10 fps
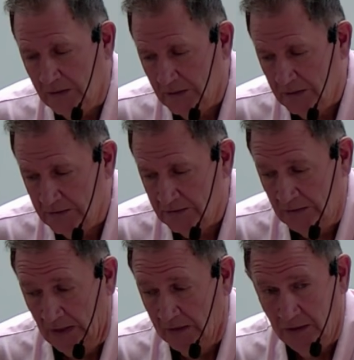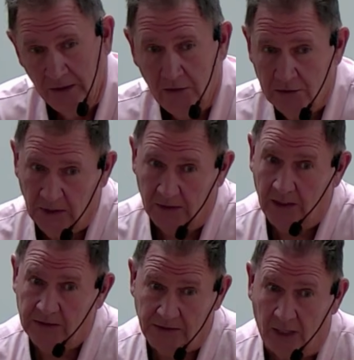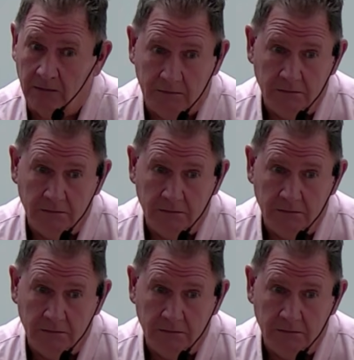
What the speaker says: Because, like you said, they sell.